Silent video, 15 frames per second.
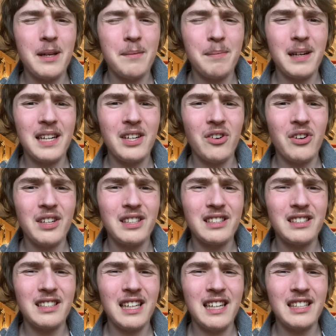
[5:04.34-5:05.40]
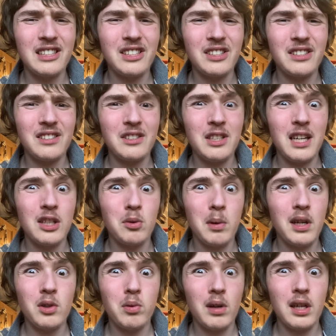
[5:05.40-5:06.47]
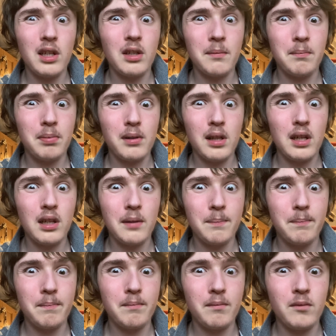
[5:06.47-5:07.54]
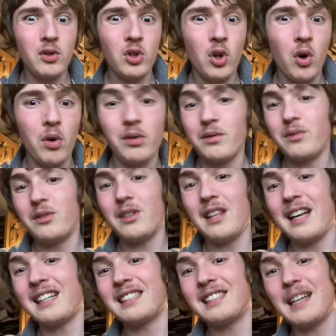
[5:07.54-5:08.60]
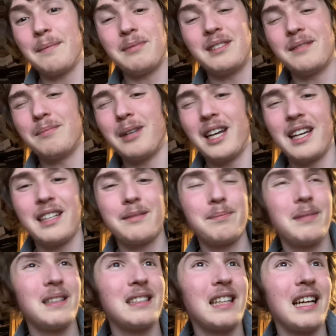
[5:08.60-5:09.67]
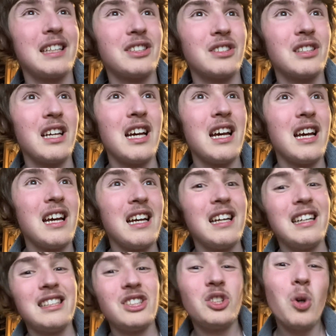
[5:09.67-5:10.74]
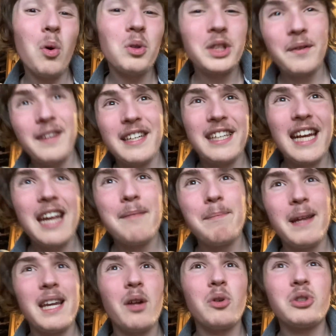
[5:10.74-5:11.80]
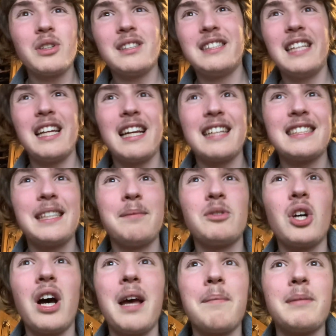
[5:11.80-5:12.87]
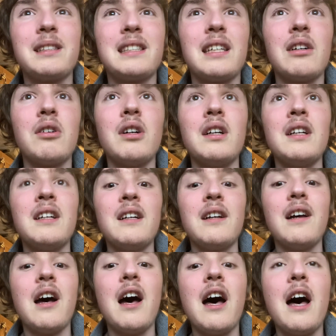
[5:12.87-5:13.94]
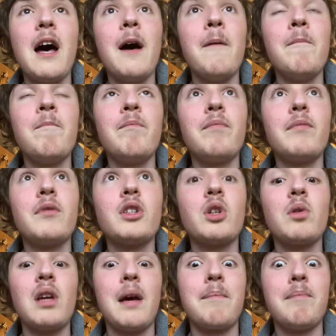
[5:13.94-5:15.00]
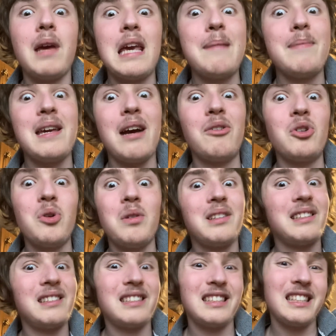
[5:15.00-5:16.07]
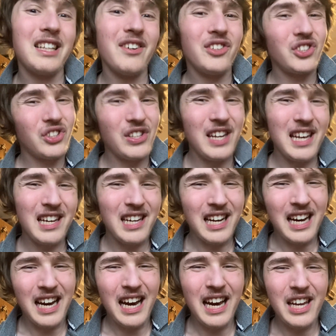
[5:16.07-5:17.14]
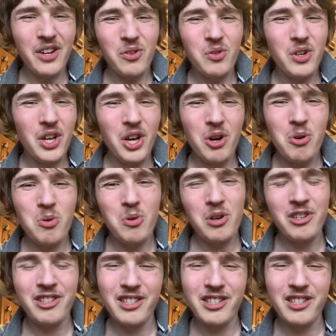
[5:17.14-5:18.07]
completely honest. It's, yeah, 2020 completely not accepting my expectations. Sort of it did, but it also didn't at the same time, but still. Um, so yeah, maybe I'll do a series on that. I don't know.